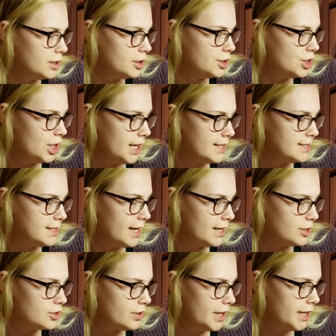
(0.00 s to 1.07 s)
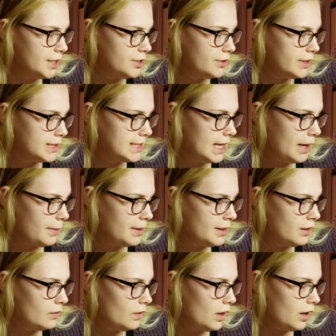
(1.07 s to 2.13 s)
chest x-ray to examine the
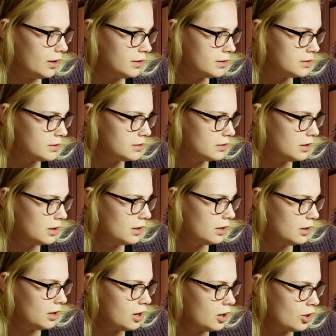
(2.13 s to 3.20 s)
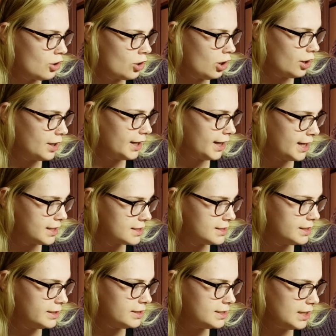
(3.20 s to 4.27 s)
lungs, cardiac
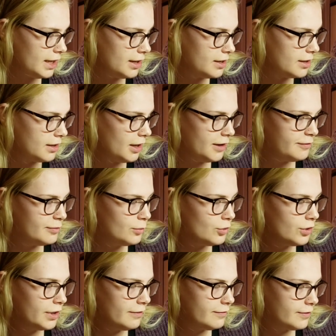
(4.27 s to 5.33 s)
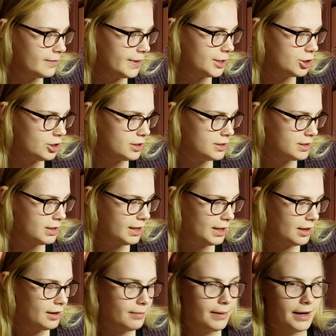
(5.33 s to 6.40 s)
CT if more information is
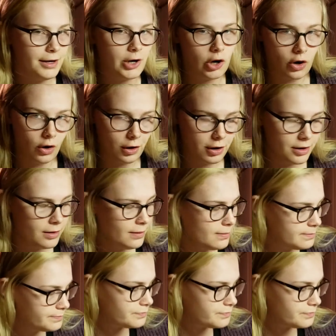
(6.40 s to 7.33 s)
needed about your heart,